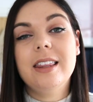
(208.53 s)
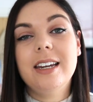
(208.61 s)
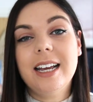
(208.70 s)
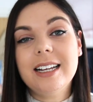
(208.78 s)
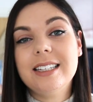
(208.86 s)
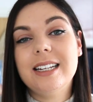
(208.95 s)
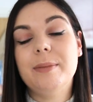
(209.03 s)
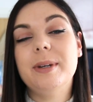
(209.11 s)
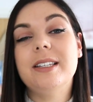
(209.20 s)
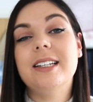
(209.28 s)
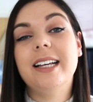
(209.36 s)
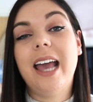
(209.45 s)
The next step
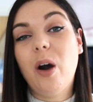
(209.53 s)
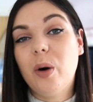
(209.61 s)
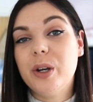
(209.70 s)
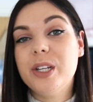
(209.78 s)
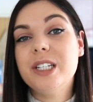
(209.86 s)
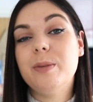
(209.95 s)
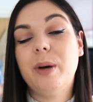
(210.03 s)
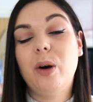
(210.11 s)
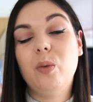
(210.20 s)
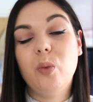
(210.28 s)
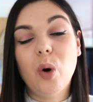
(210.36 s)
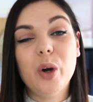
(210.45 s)
is to get honest
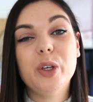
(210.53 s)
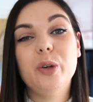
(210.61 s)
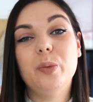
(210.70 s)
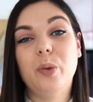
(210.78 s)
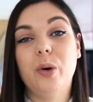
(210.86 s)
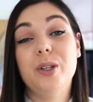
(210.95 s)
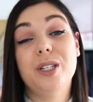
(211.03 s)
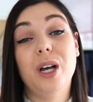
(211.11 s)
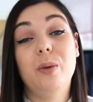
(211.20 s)
about what you want